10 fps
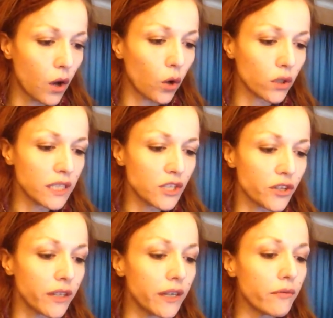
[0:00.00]
Holy
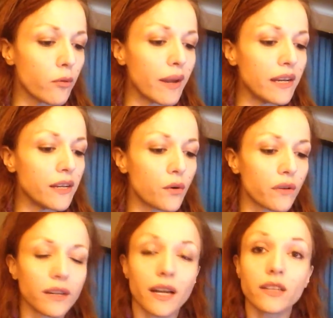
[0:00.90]
Trinity Romanian
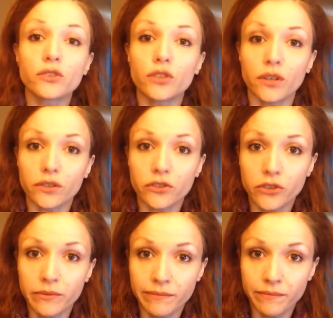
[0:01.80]
Orthodox Church